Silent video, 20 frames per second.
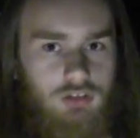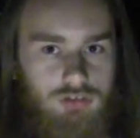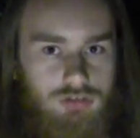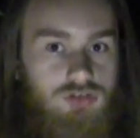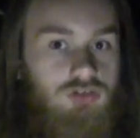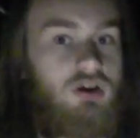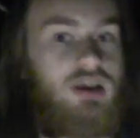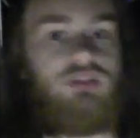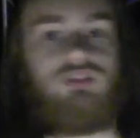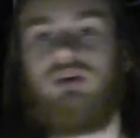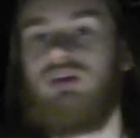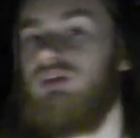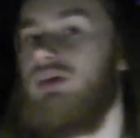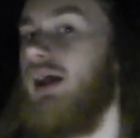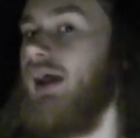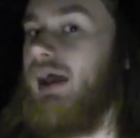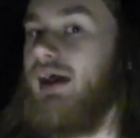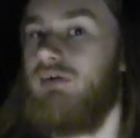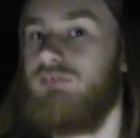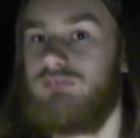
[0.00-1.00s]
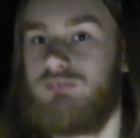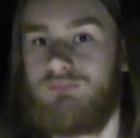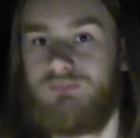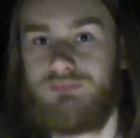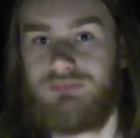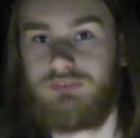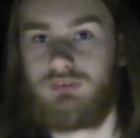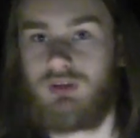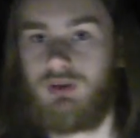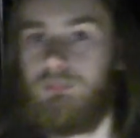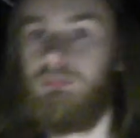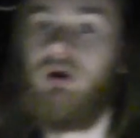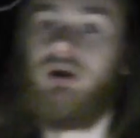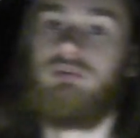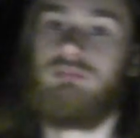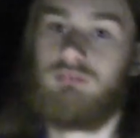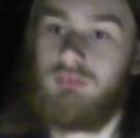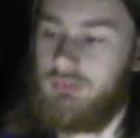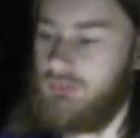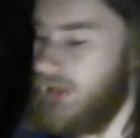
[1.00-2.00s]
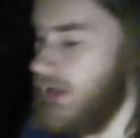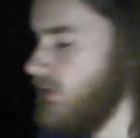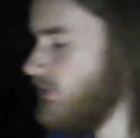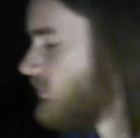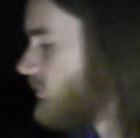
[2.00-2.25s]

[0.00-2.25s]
Great thing to have. But that